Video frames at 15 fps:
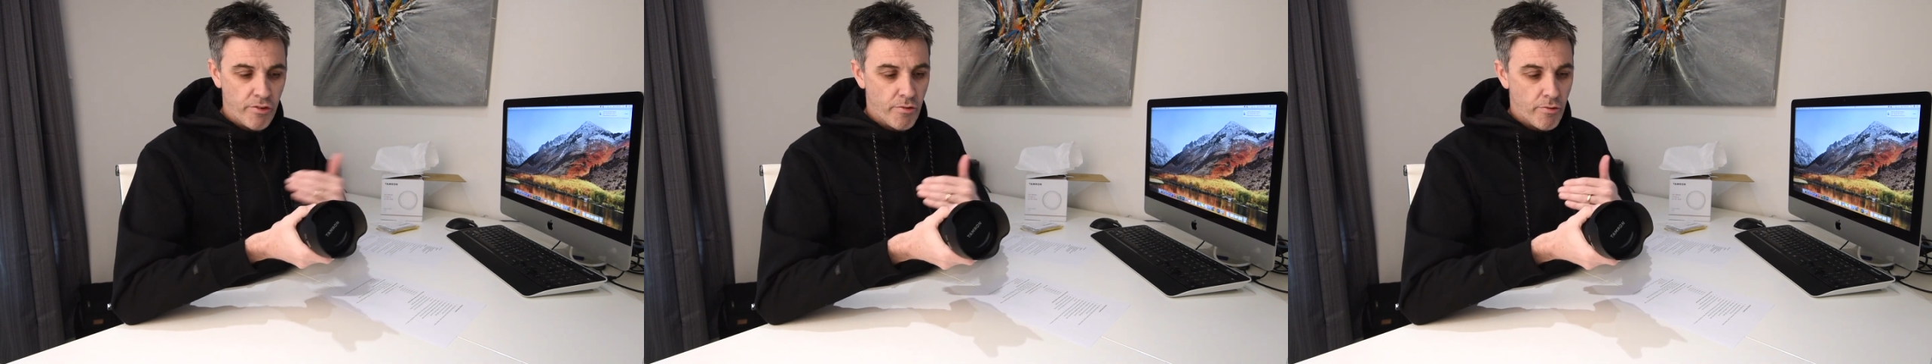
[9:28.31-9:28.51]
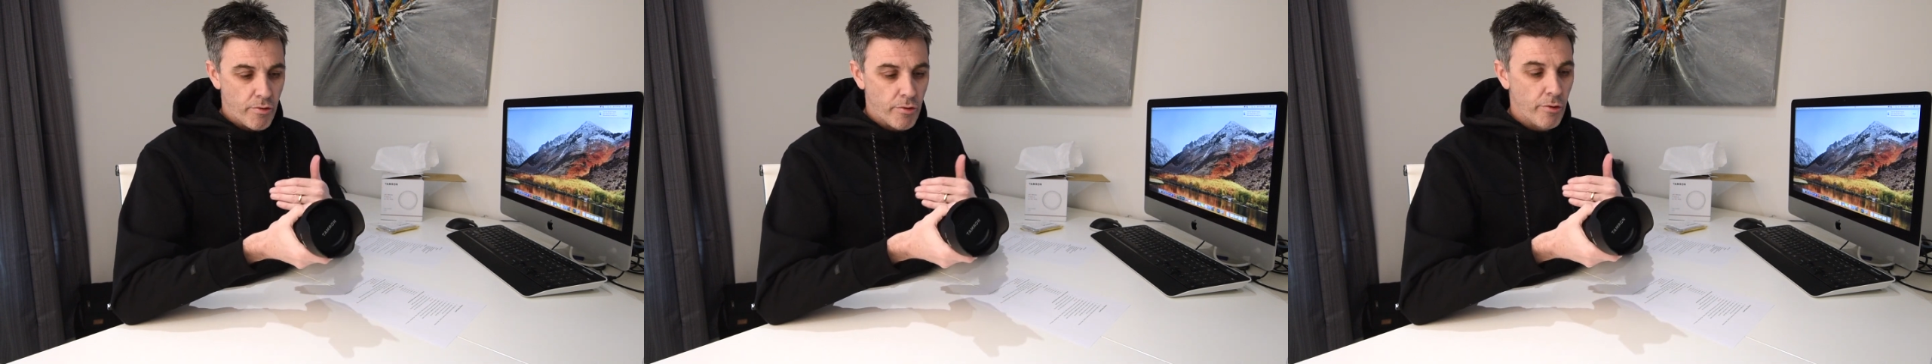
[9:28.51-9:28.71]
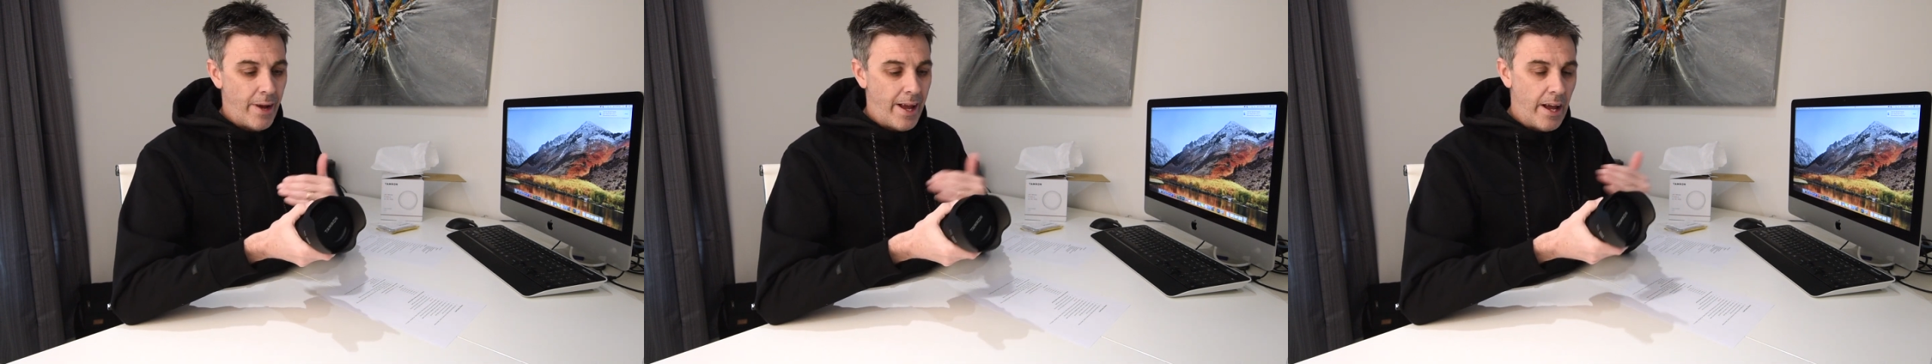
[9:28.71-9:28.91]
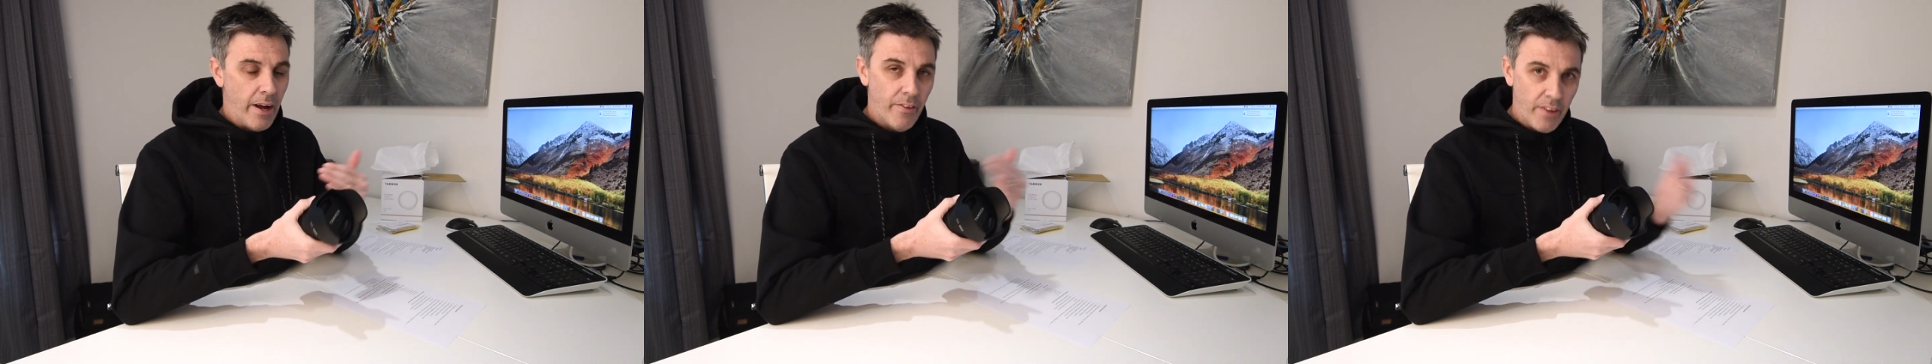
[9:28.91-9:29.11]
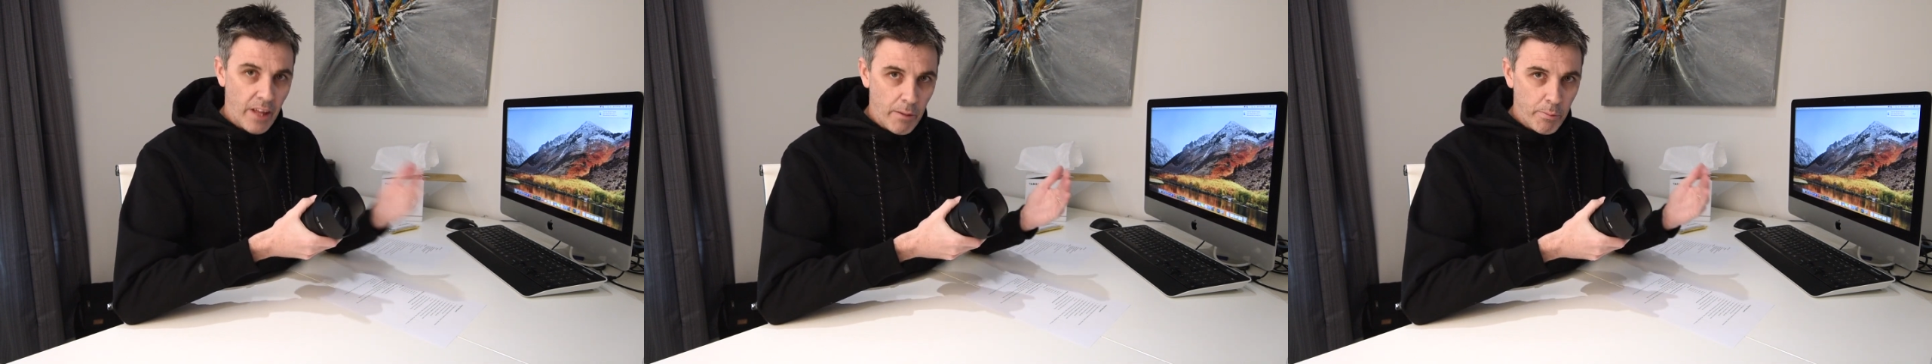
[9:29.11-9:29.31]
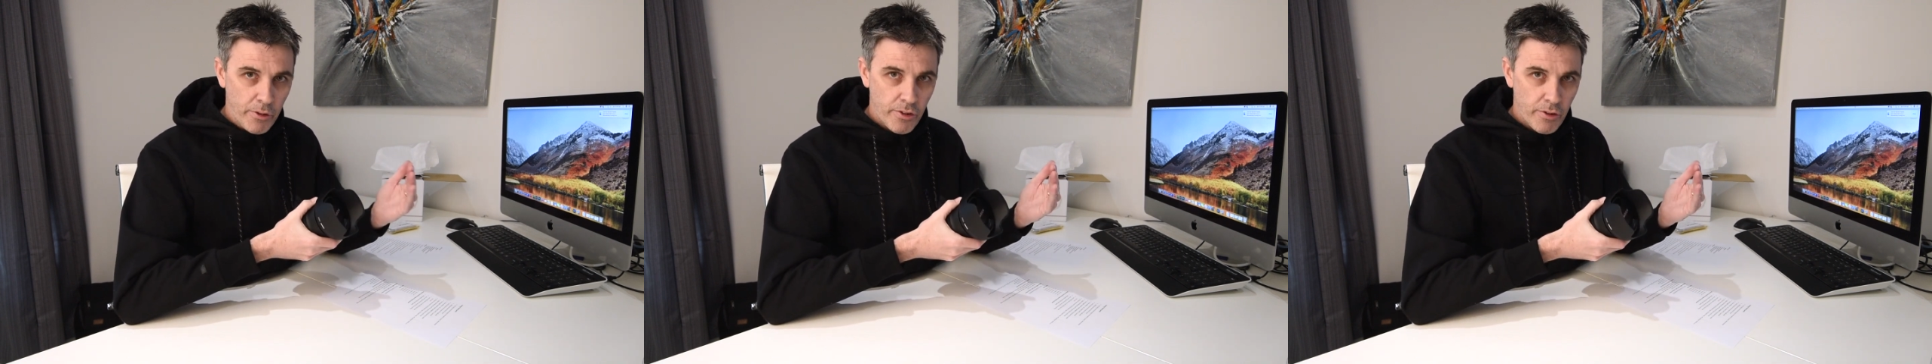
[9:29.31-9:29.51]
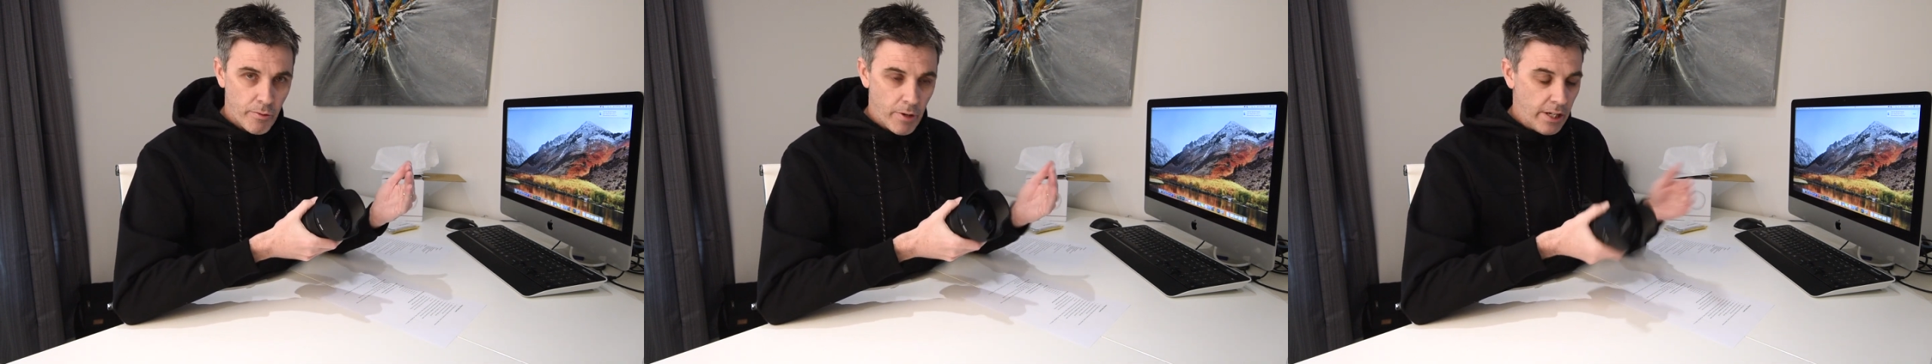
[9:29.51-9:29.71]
throughout the aperture